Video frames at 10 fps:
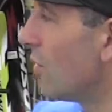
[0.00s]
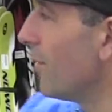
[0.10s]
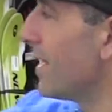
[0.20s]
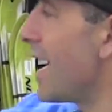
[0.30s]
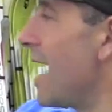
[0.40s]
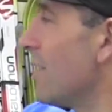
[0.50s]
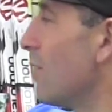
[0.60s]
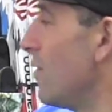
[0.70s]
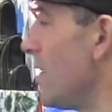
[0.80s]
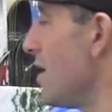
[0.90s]
growing
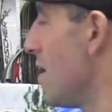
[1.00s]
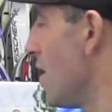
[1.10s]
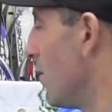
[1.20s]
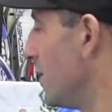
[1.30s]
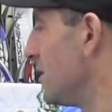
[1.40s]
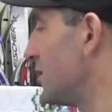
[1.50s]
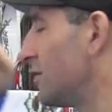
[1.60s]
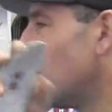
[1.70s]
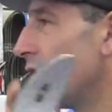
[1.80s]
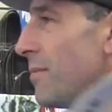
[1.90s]
category, which has
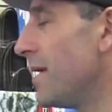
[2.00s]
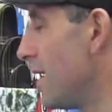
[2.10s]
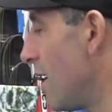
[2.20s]
sort of been